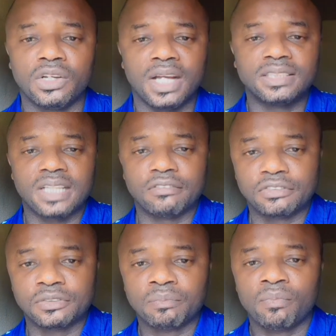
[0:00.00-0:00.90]

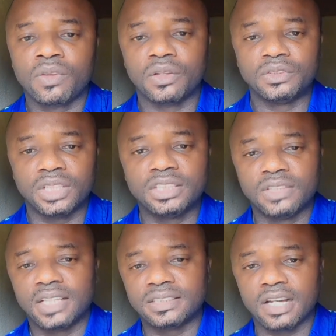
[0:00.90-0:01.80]
shaft, you change
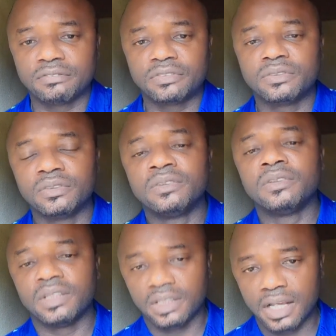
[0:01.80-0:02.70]
your shaft,
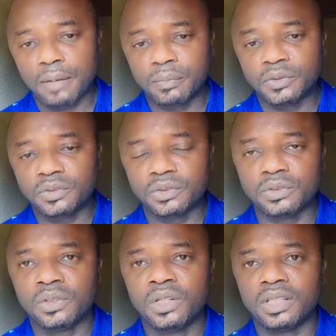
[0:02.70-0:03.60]
it happens too.
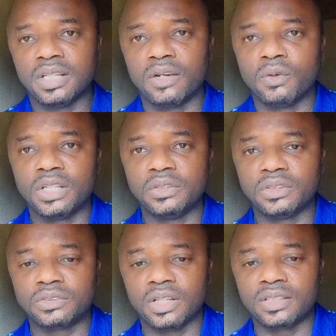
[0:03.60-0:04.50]

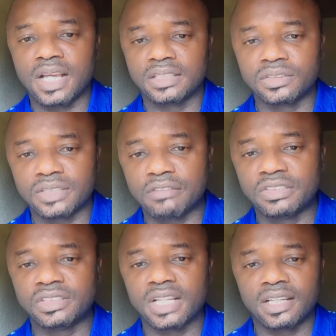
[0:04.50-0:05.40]
Then sometimes you
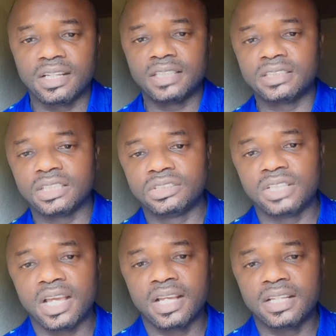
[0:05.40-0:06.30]
service your gear, change your